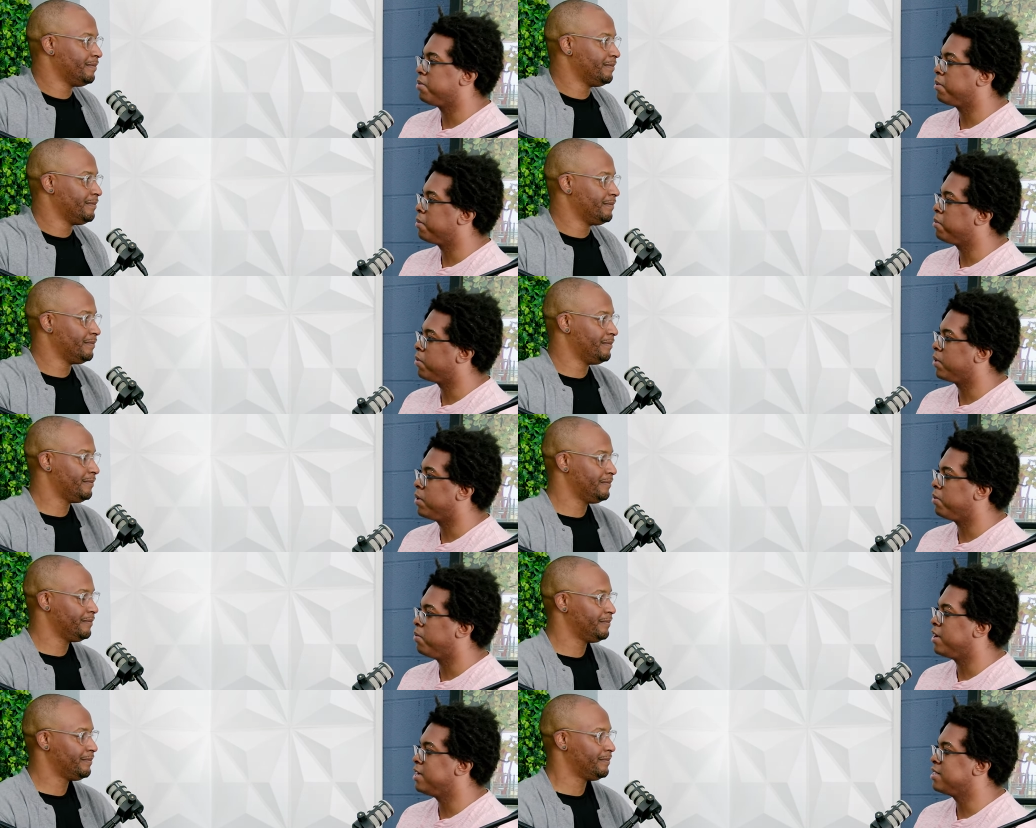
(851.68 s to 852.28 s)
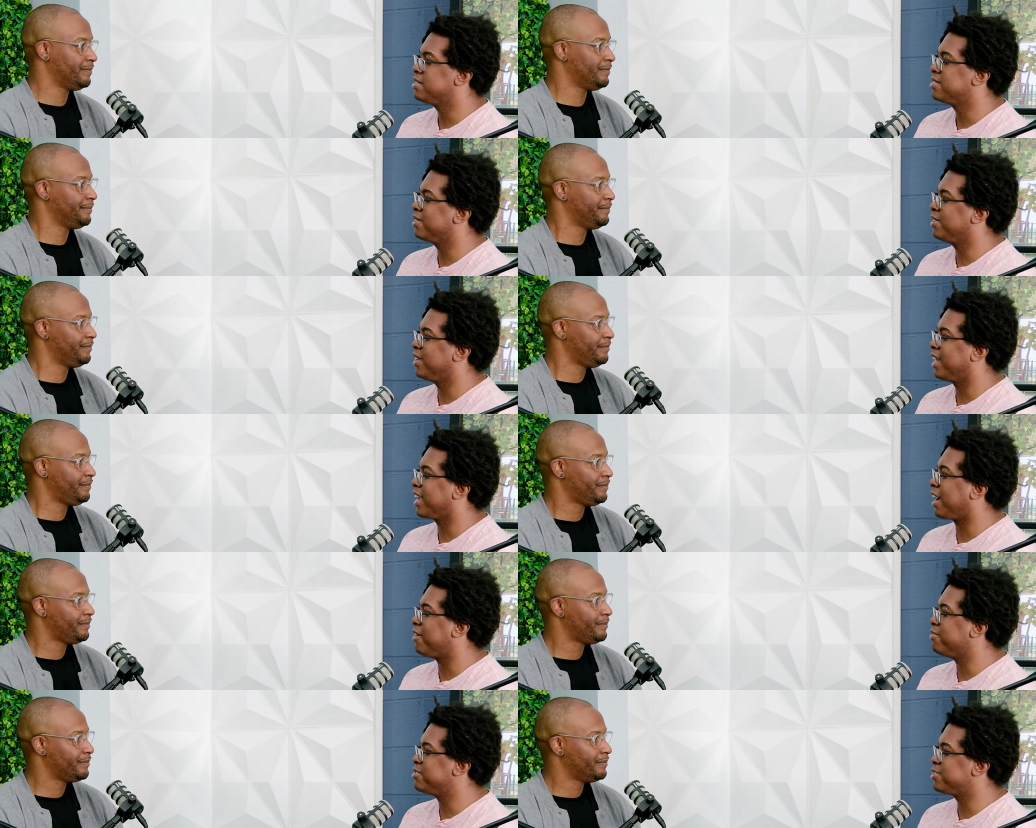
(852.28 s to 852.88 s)
Speaker 1: I don't remember what it was. So
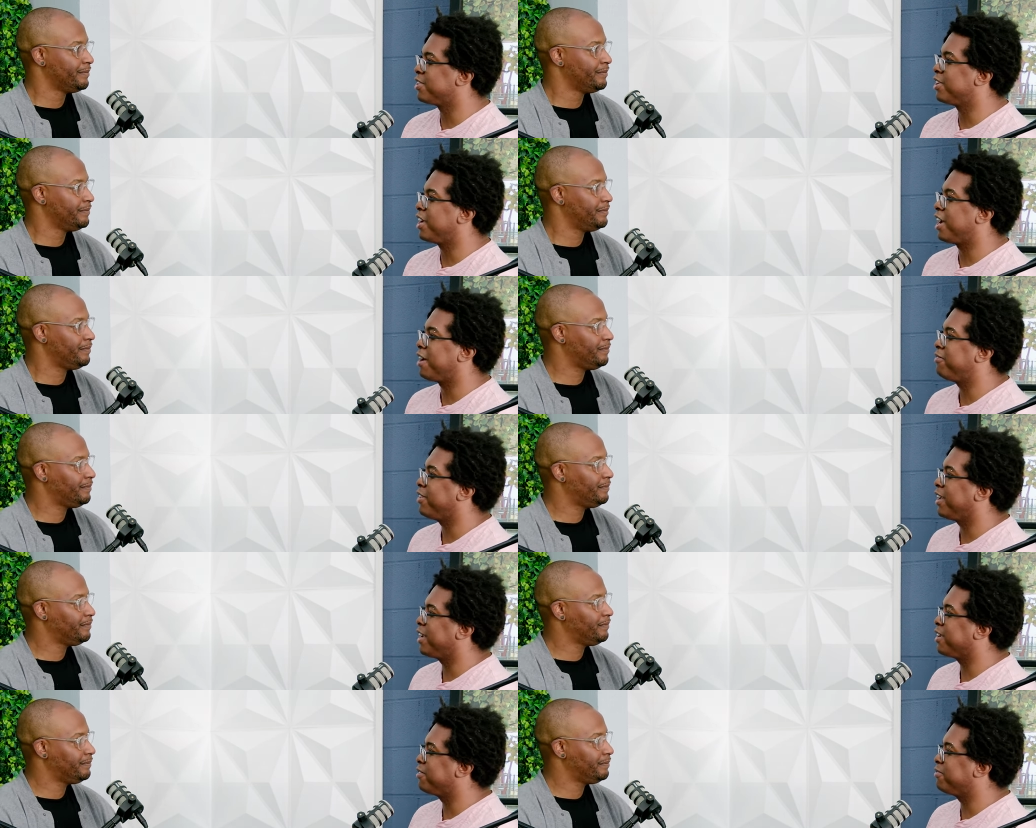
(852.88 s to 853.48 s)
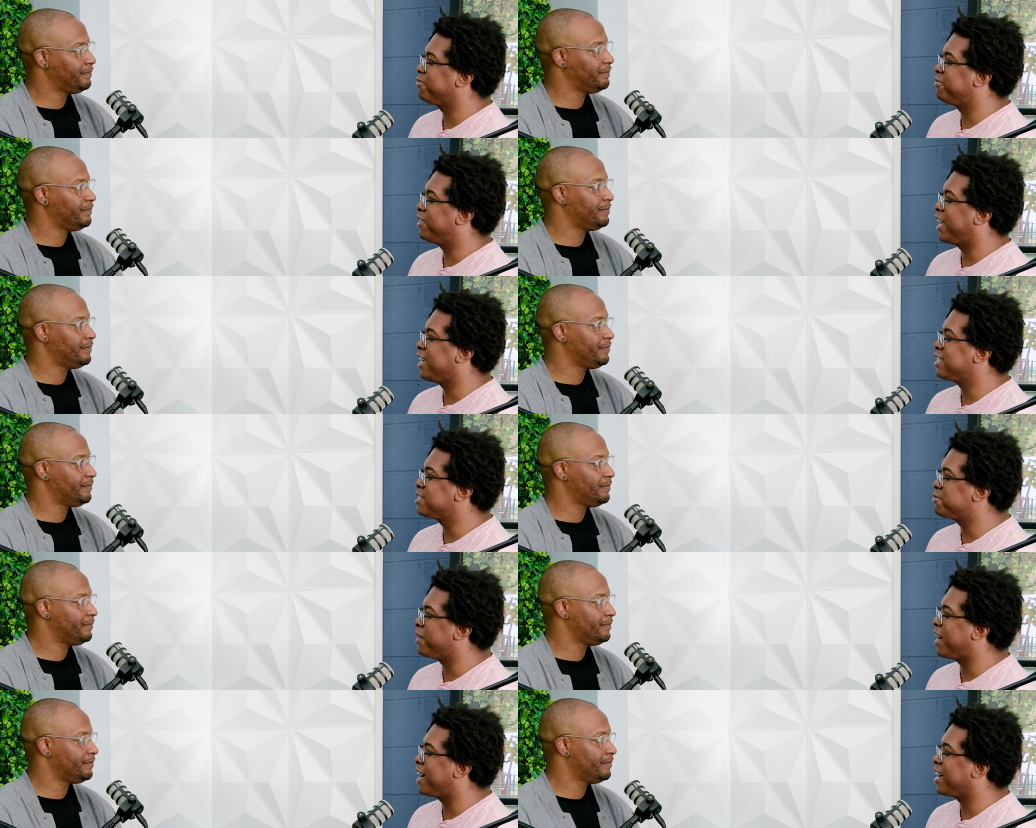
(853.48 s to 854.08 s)
like, I was starting to have like
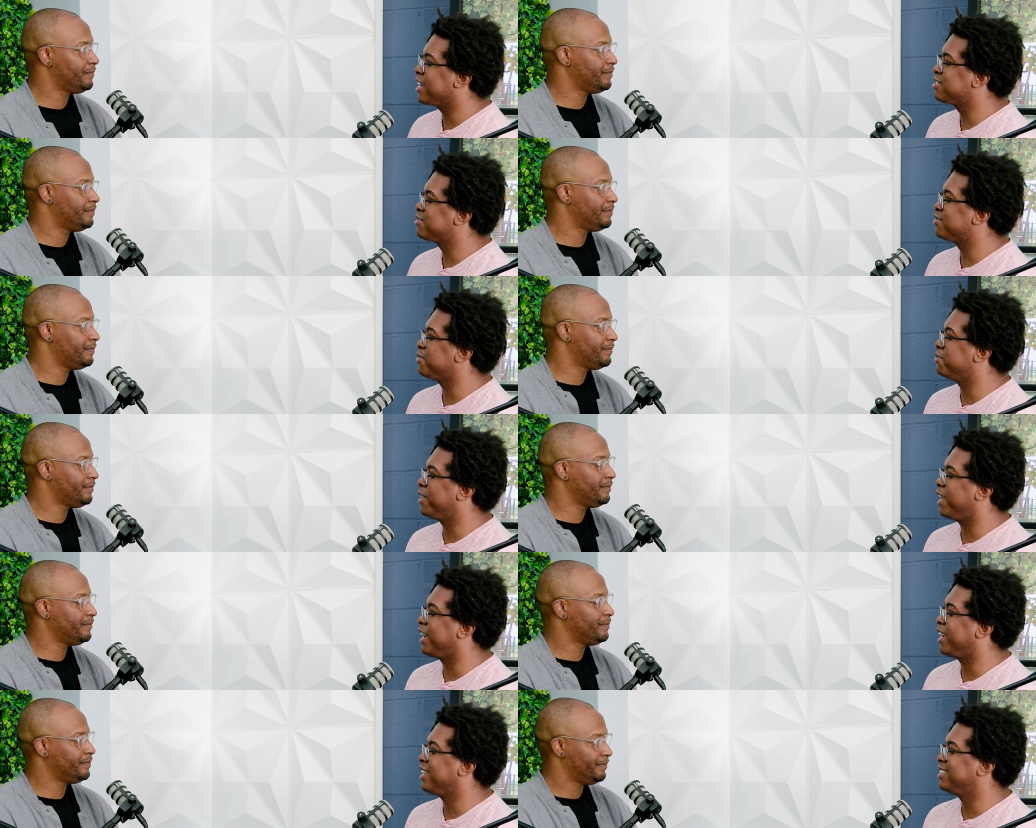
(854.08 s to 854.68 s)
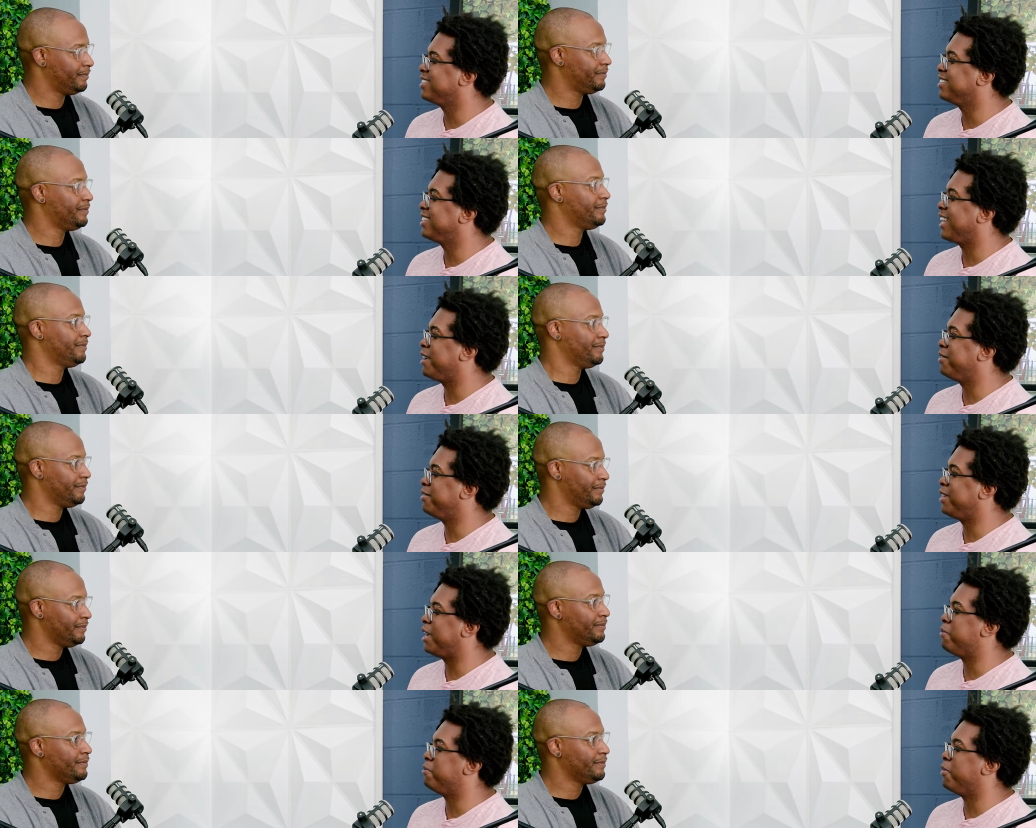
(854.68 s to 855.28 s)
flashbacks from like
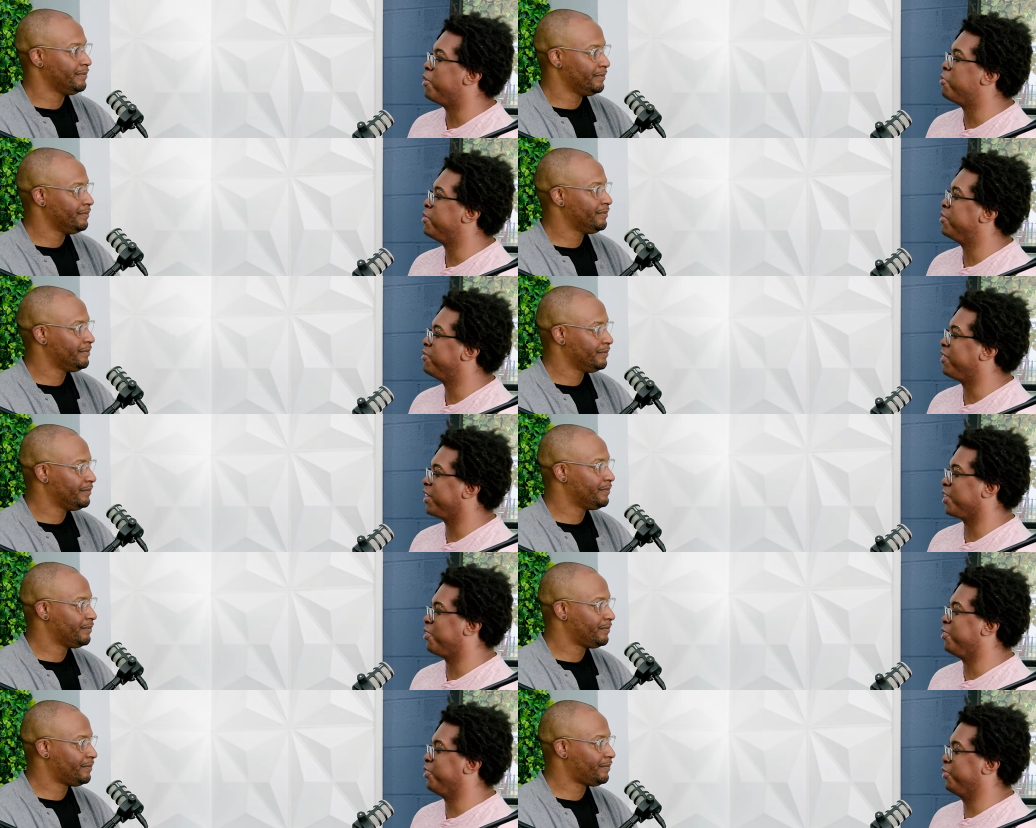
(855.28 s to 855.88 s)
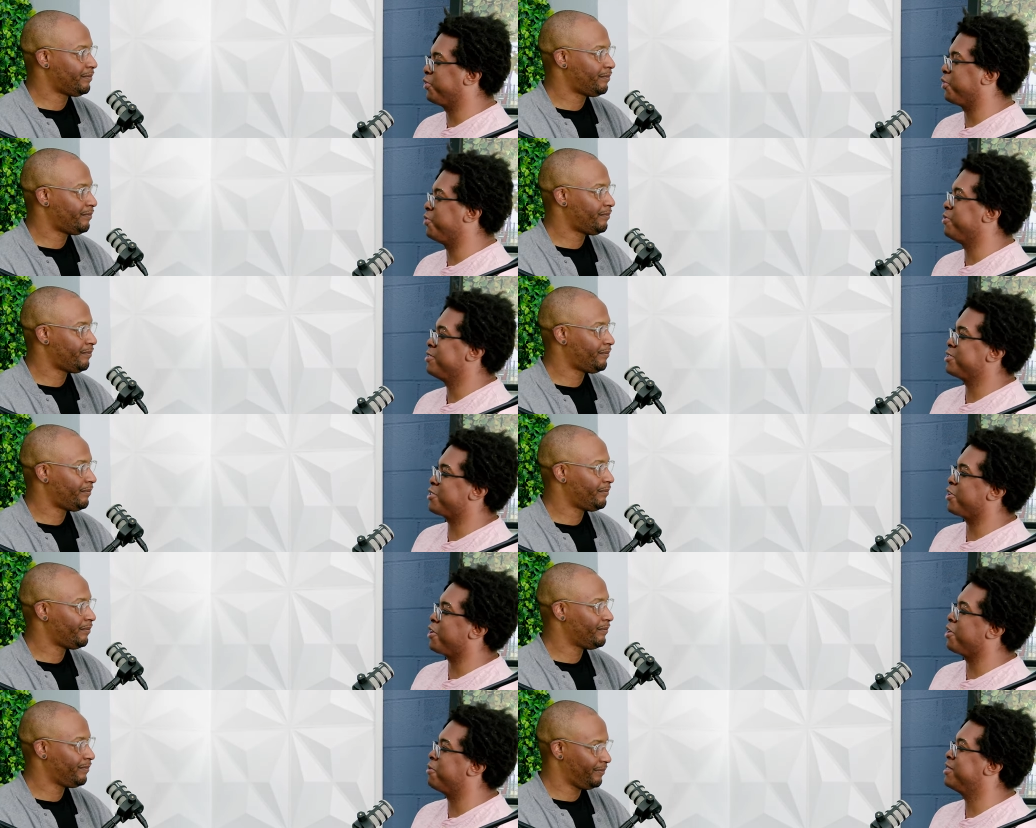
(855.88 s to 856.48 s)
that that moment of like, oh, your code
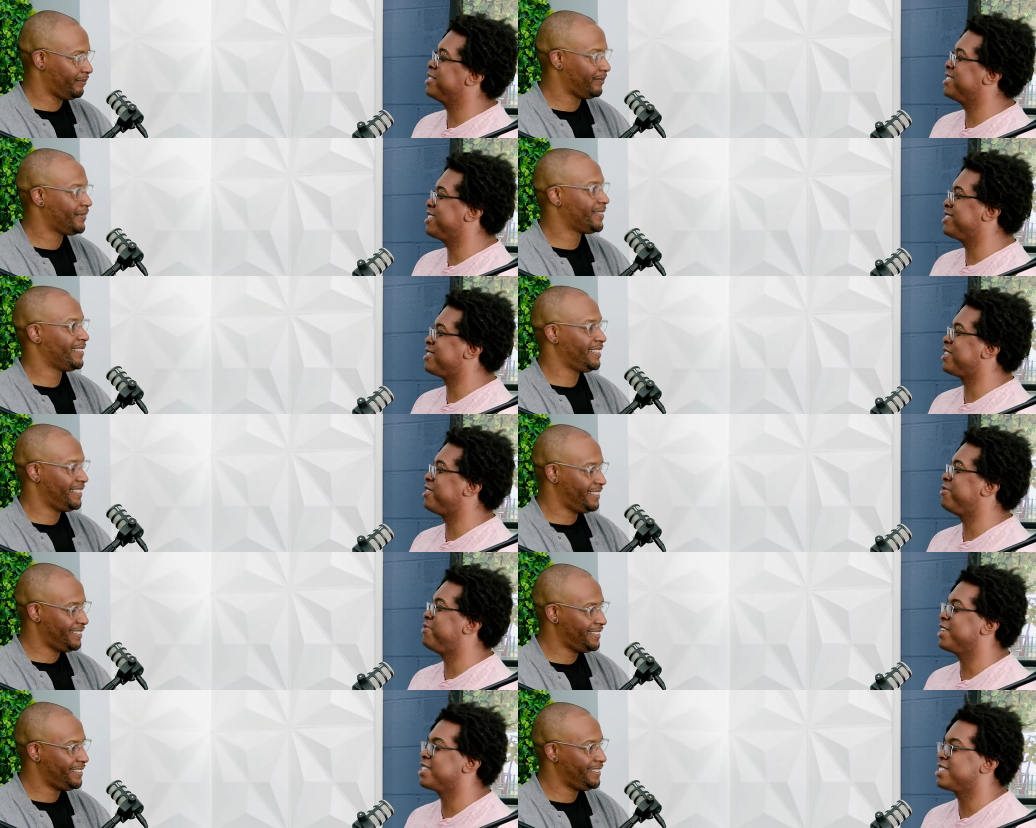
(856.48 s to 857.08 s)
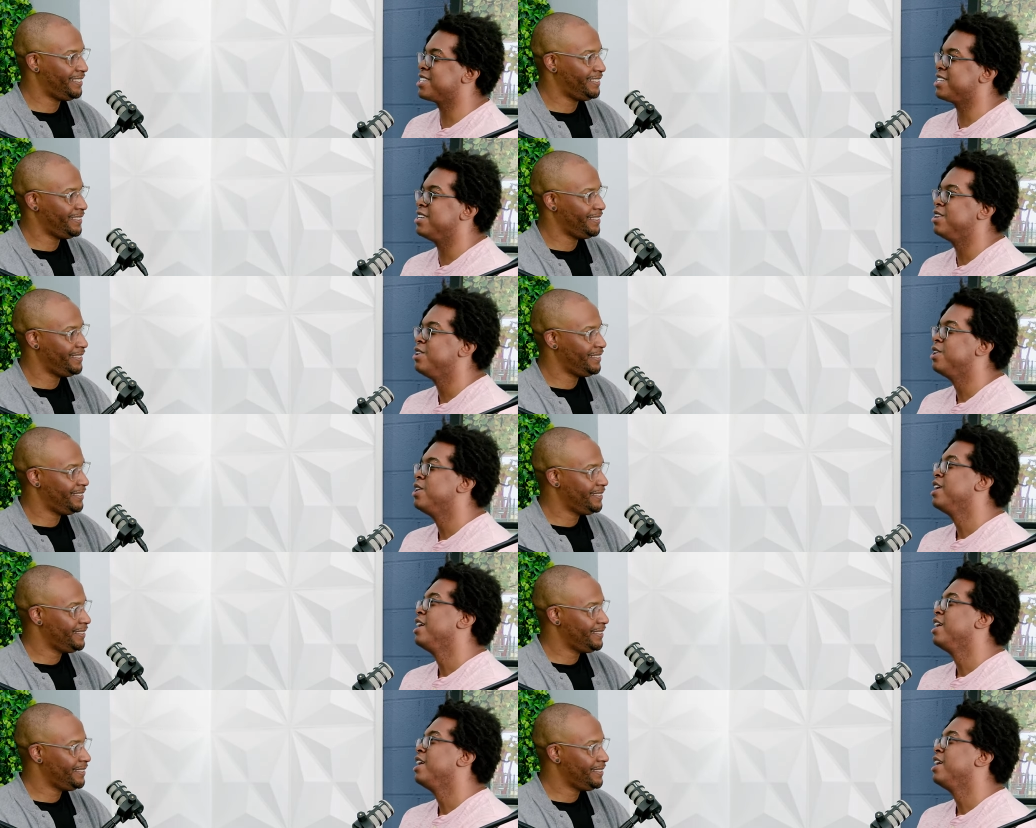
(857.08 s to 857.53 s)
is garbage. There's like fix it.